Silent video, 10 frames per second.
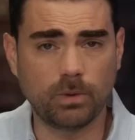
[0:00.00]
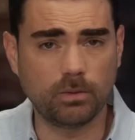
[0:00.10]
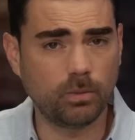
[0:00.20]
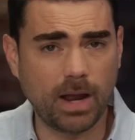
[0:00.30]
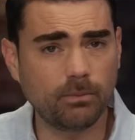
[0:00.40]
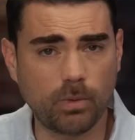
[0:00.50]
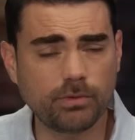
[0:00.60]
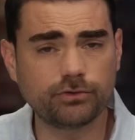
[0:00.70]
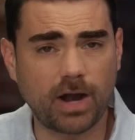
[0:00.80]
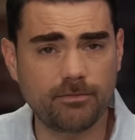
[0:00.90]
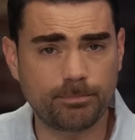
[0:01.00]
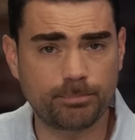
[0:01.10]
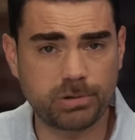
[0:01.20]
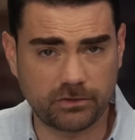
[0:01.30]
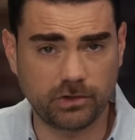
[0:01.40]
what, why, what would drive
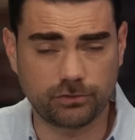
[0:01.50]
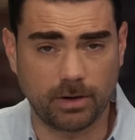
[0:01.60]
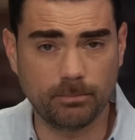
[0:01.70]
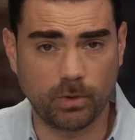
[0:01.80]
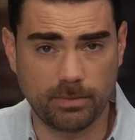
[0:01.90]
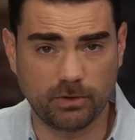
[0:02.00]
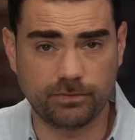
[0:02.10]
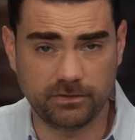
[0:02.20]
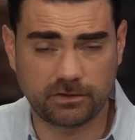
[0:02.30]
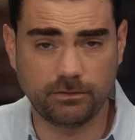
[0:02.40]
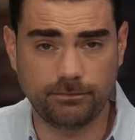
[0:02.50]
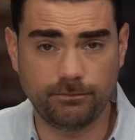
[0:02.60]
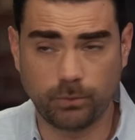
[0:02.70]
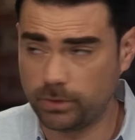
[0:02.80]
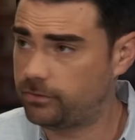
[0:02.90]
President Trump, one of the most vindictive
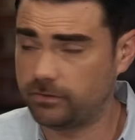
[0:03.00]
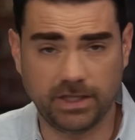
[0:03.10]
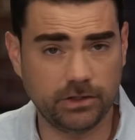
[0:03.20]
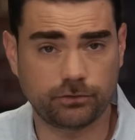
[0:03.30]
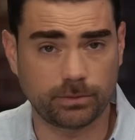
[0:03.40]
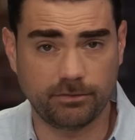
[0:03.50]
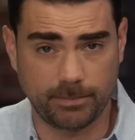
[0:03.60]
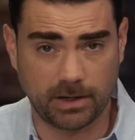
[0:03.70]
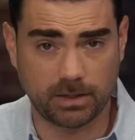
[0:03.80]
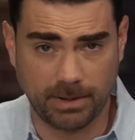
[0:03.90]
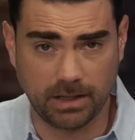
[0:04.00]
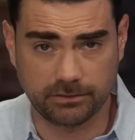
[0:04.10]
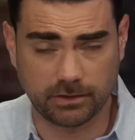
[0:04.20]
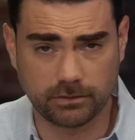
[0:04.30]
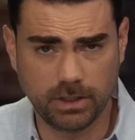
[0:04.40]
voices in the history of American
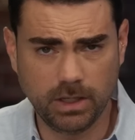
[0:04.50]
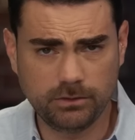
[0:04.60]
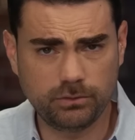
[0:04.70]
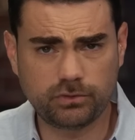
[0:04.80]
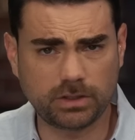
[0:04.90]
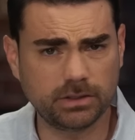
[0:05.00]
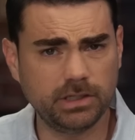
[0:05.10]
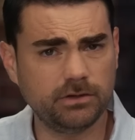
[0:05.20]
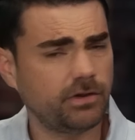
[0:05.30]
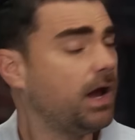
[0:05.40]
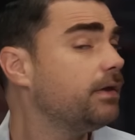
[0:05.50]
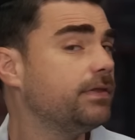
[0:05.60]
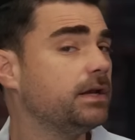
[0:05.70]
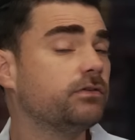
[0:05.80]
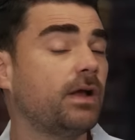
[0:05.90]
politics, to suddenly decide
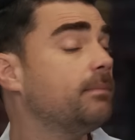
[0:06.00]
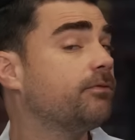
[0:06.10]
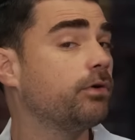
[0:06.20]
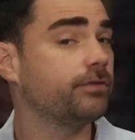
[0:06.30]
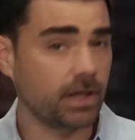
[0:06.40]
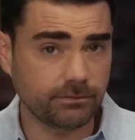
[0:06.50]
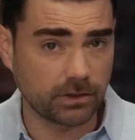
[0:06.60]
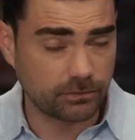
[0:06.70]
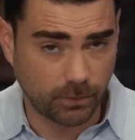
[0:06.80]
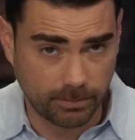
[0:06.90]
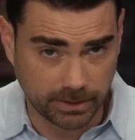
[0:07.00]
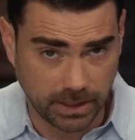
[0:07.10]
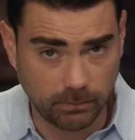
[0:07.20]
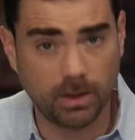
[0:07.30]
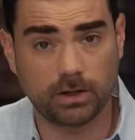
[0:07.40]
that it's time for forgiveness for Bud
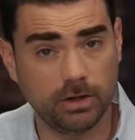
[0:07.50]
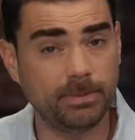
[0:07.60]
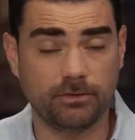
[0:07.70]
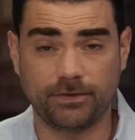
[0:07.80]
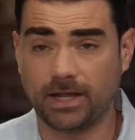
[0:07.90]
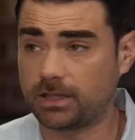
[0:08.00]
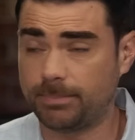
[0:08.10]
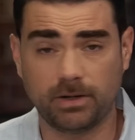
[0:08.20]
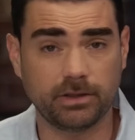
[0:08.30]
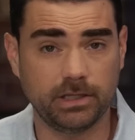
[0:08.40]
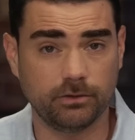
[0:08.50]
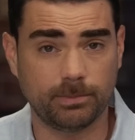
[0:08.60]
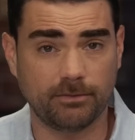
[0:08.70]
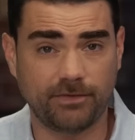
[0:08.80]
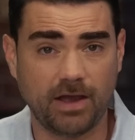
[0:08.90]
Light? Well, it could be the fact that apparently he owns
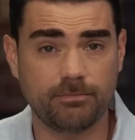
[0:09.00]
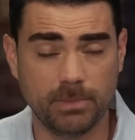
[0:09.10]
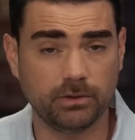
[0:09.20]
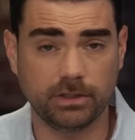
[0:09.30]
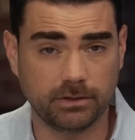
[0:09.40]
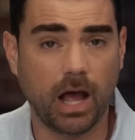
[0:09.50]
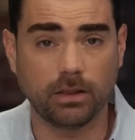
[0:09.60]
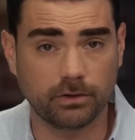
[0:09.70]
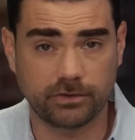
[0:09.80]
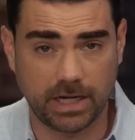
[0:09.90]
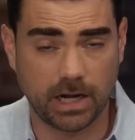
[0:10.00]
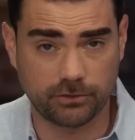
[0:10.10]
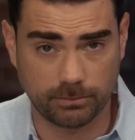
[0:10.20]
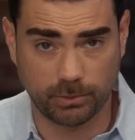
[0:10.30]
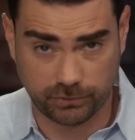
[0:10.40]
about $5 million in
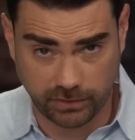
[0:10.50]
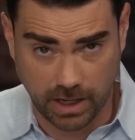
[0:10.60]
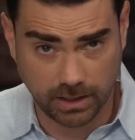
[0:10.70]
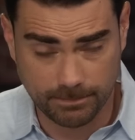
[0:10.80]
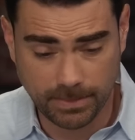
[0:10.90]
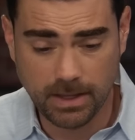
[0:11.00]
Anheuser-Busch stock.